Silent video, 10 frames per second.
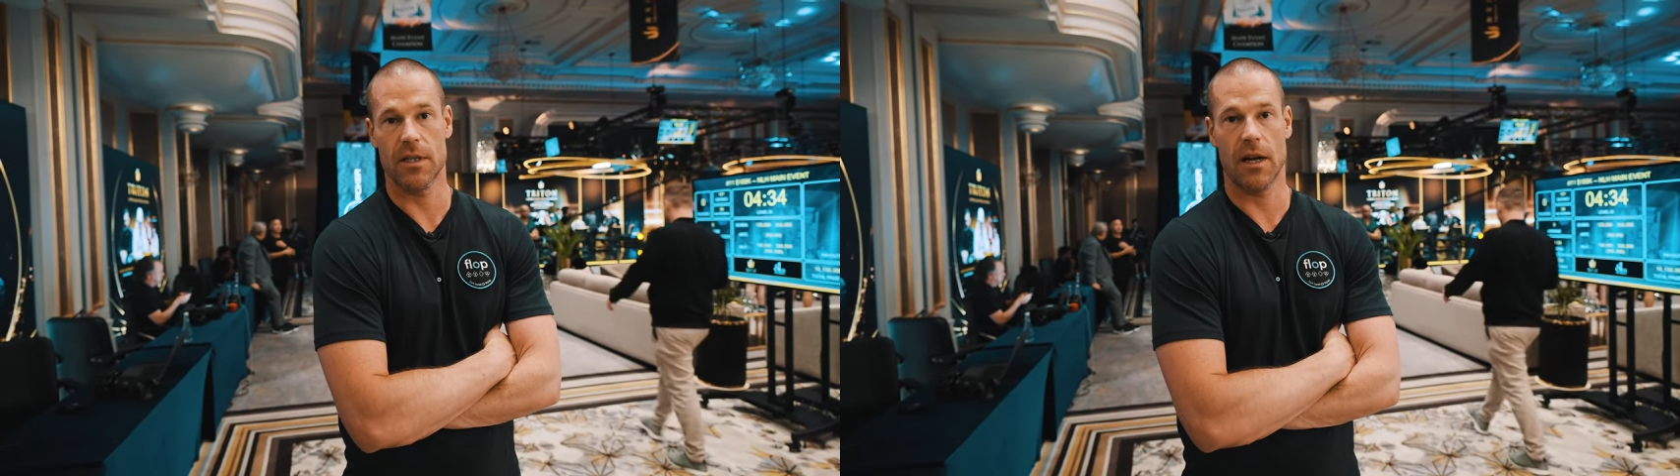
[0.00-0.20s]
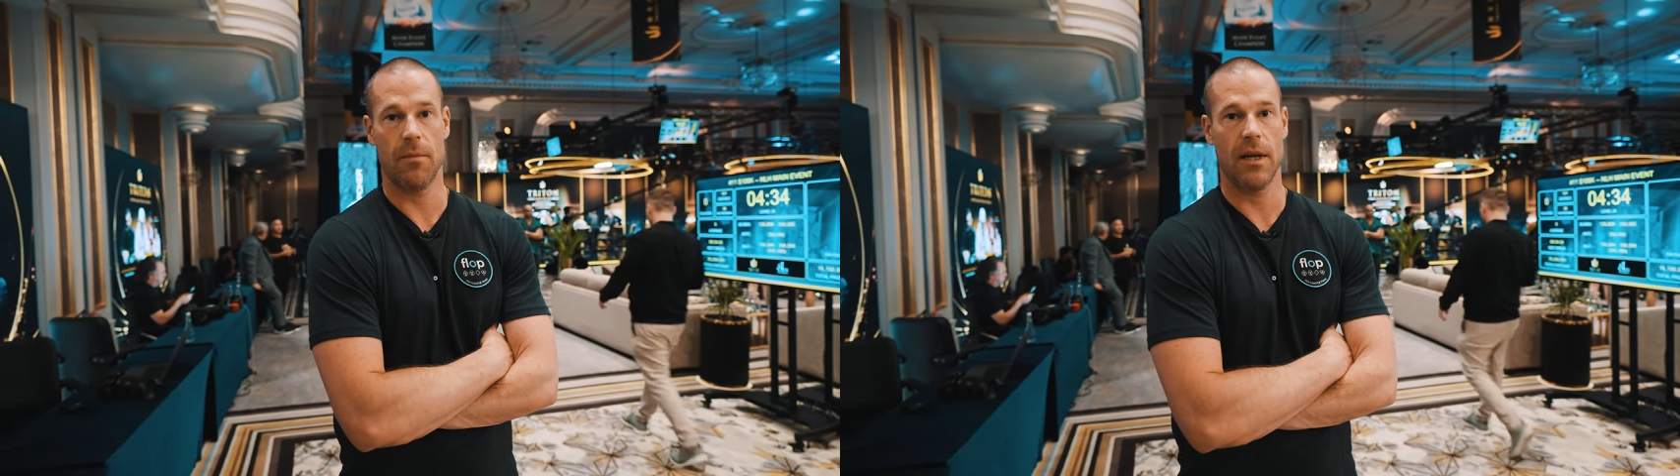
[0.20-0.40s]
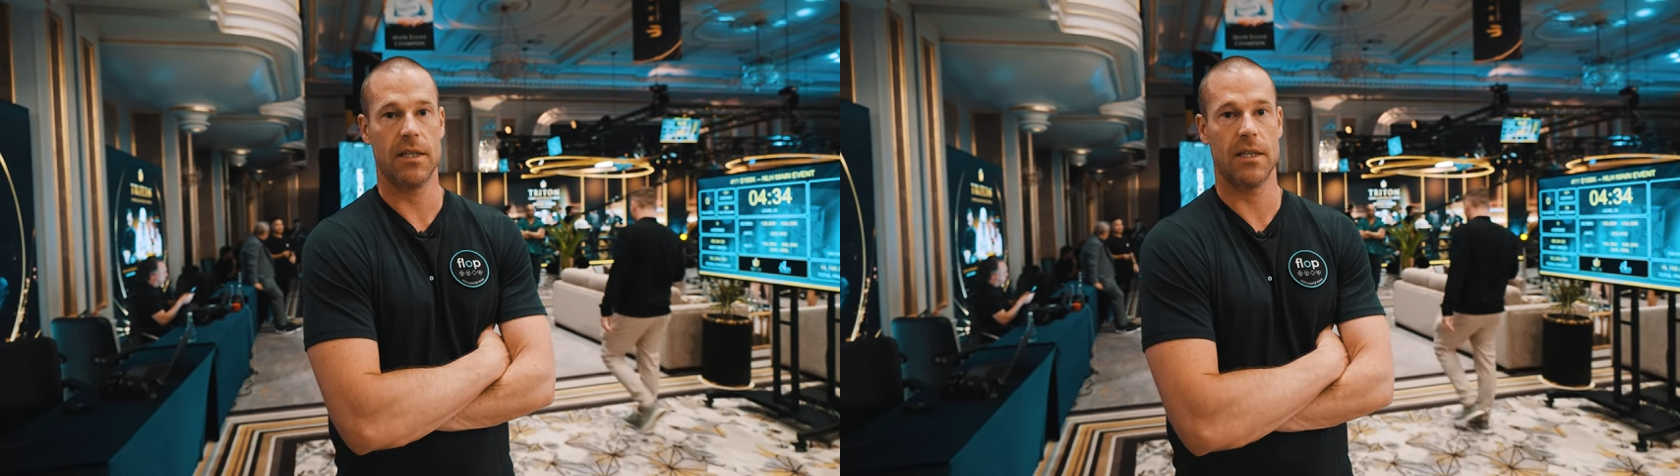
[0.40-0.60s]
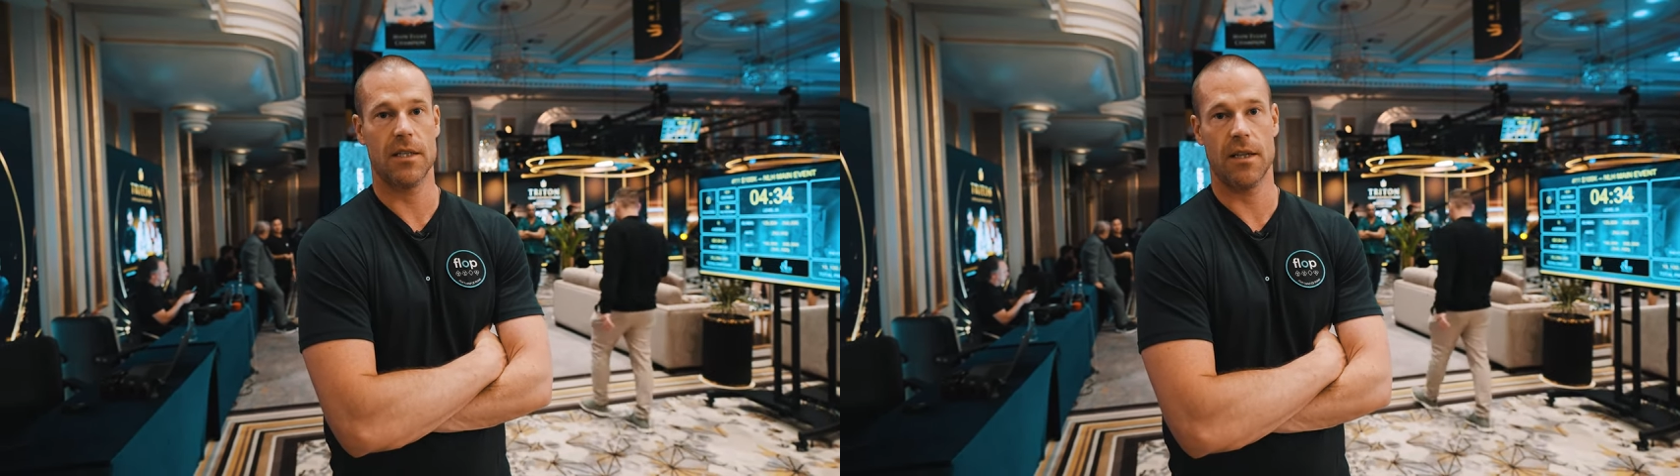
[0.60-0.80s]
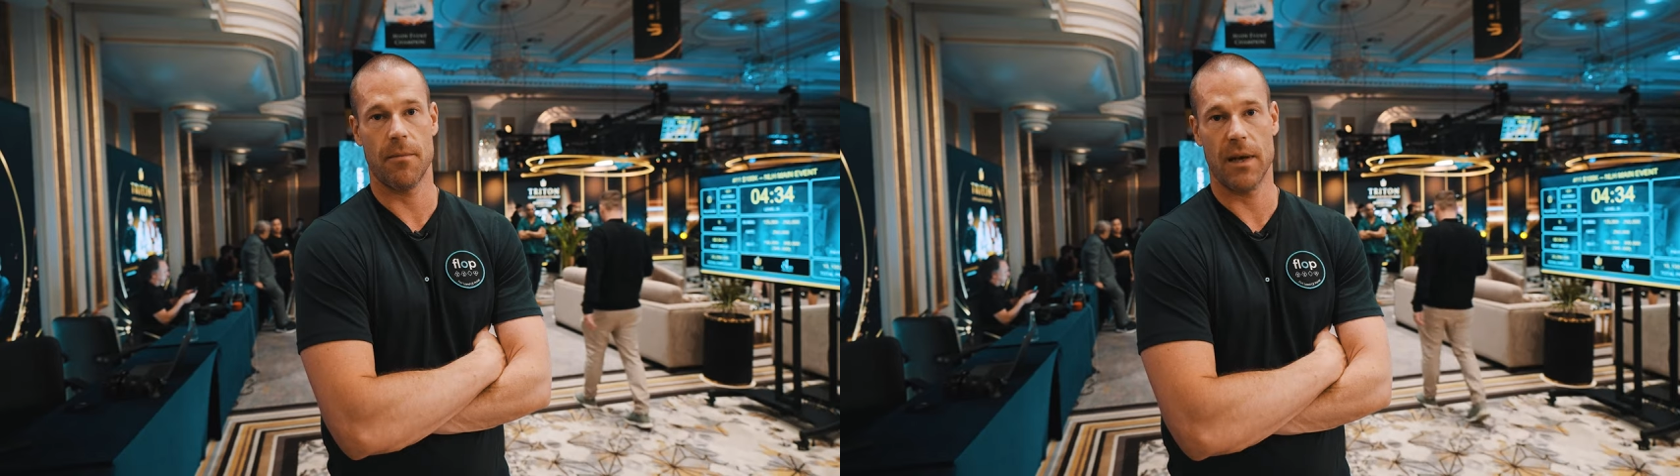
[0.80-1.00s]
I'll play
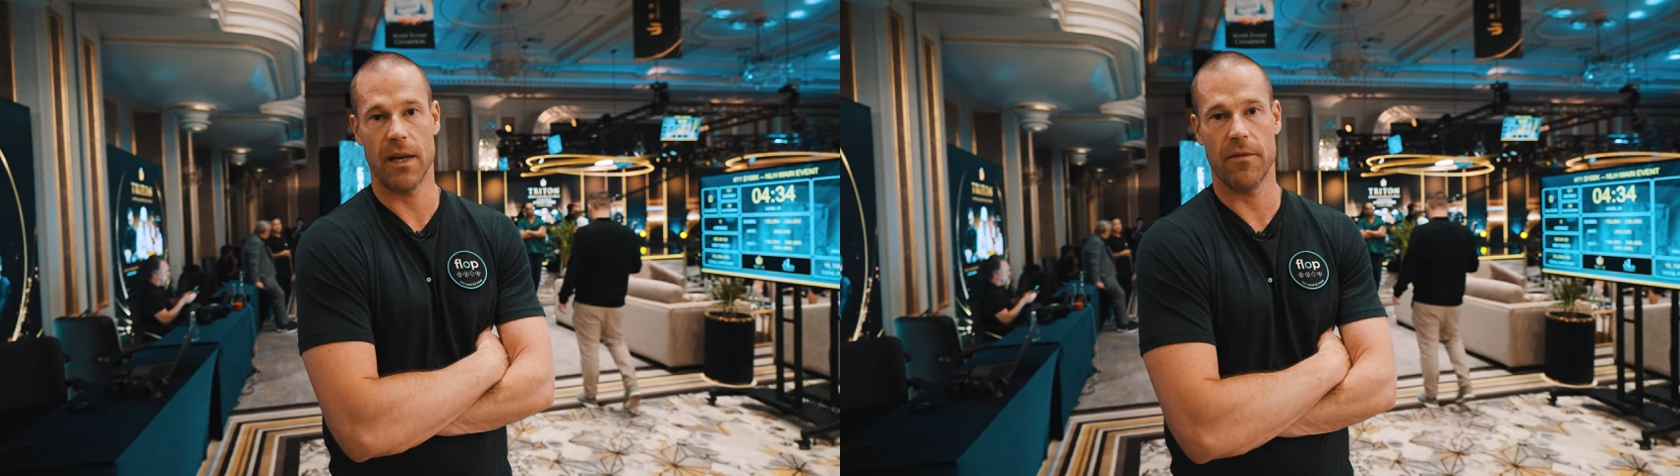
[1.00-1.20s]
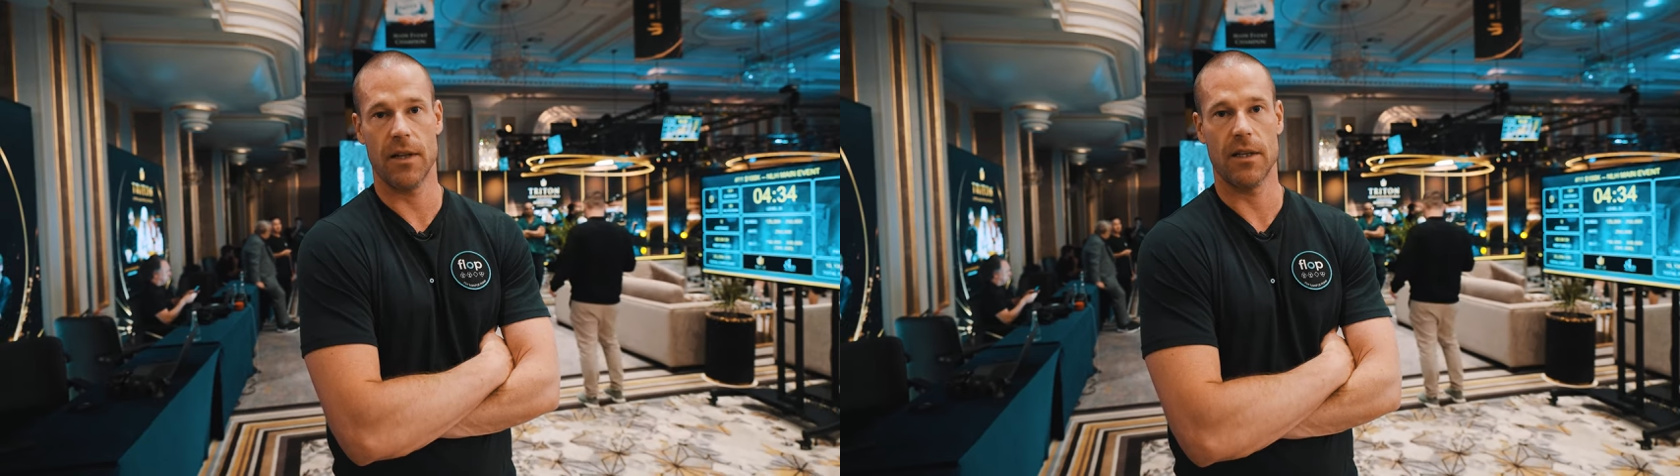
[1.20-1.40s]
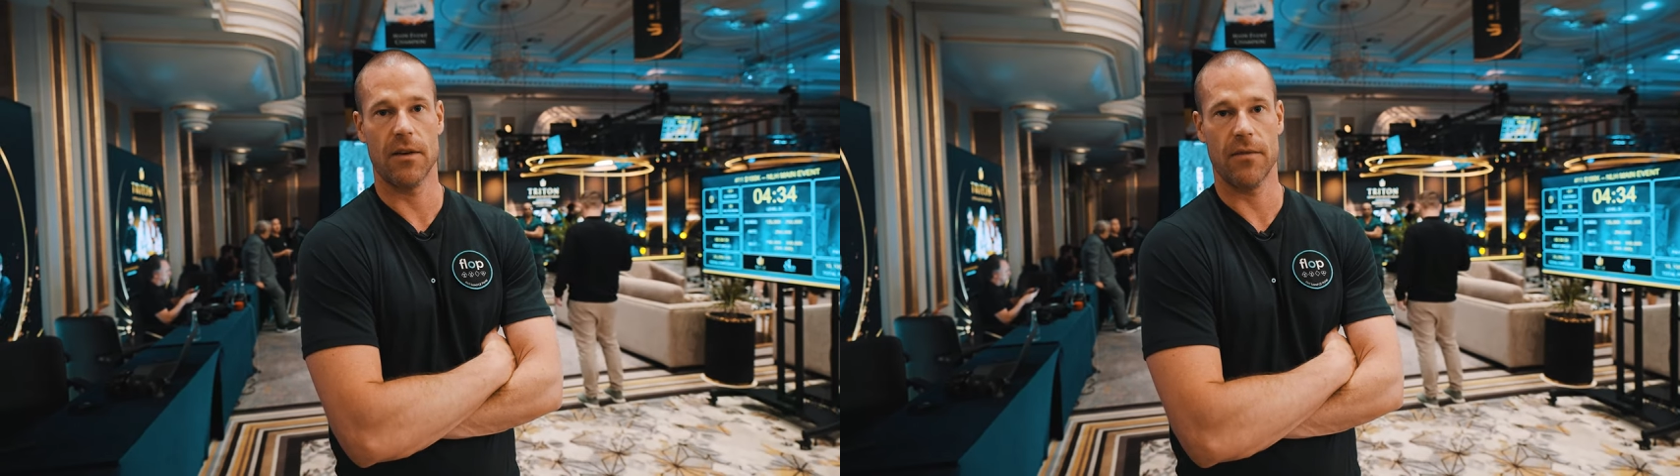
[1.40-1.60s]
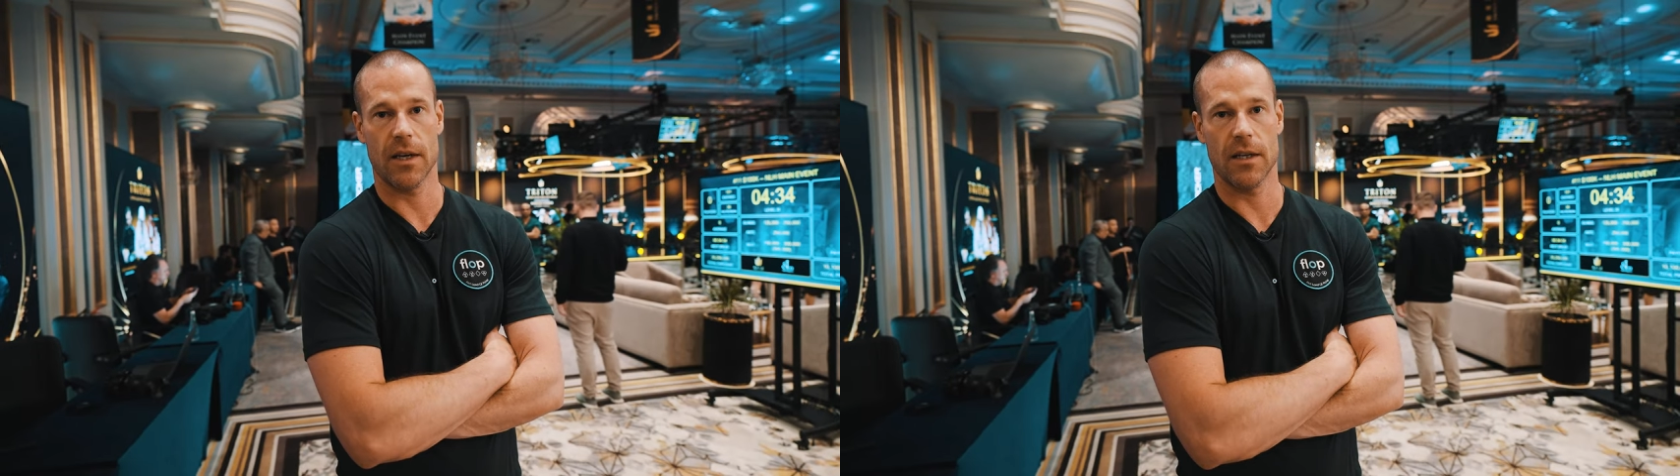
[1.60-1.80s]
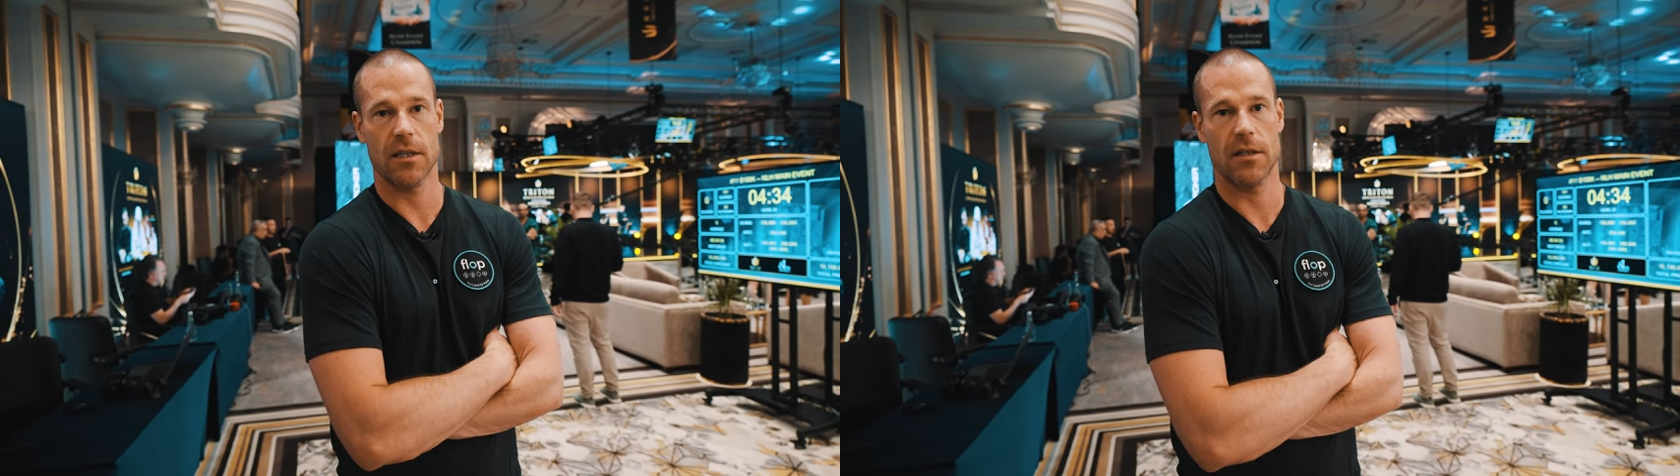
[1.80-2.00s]
just the main event in
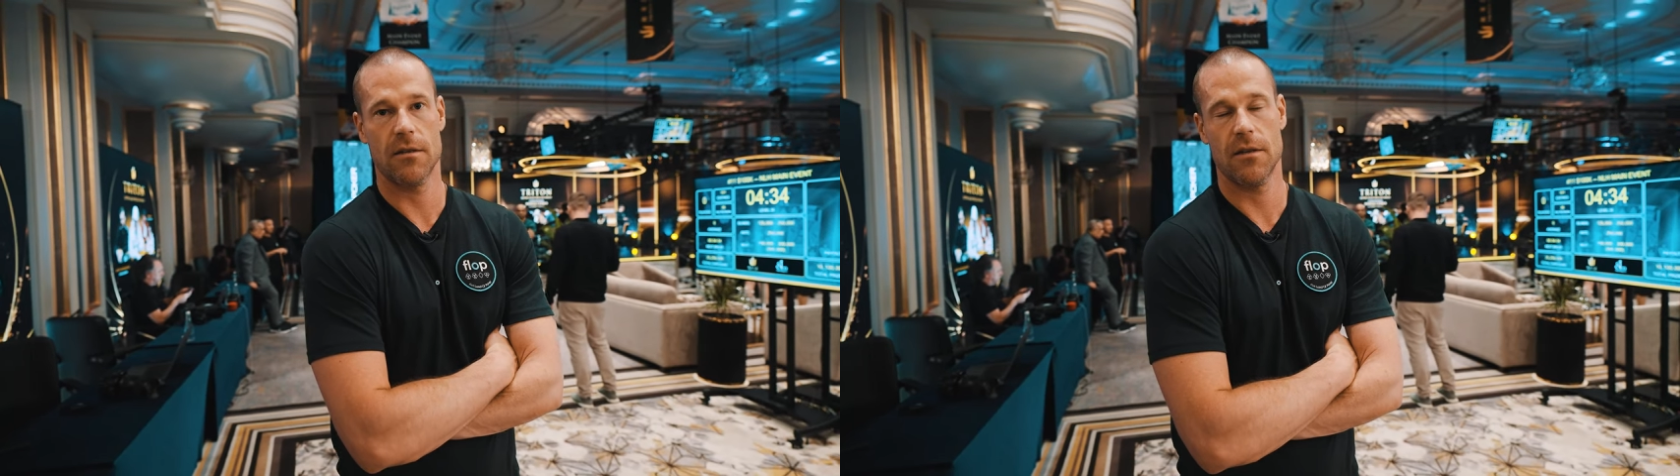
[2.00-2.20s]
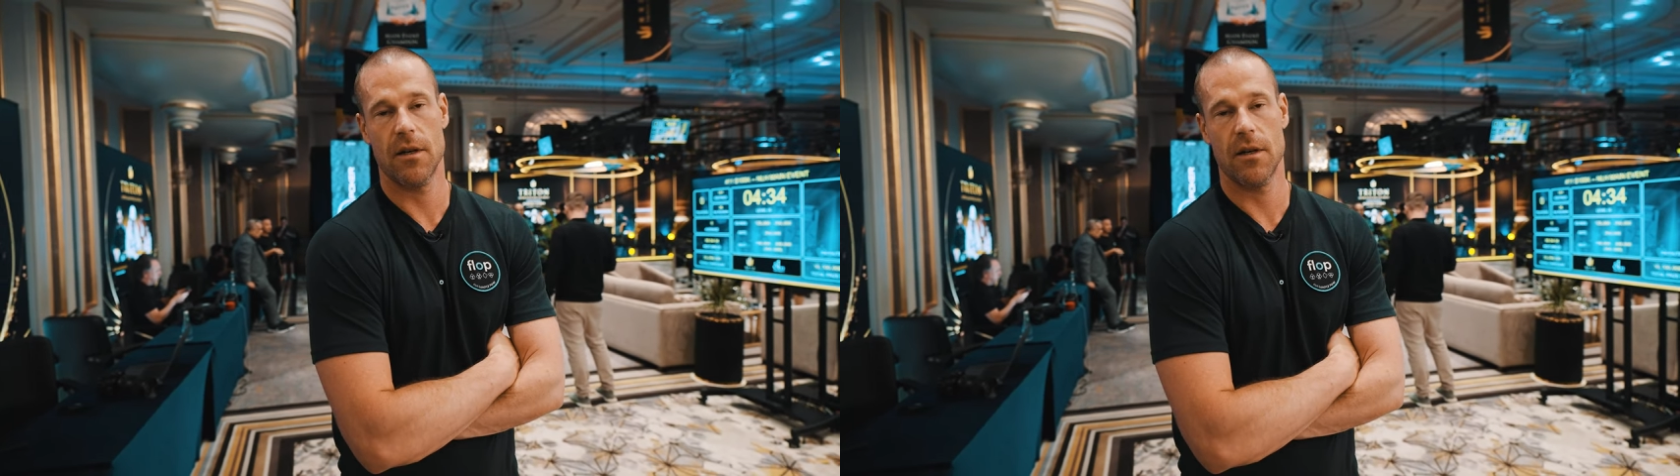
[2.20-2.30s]
Vegas,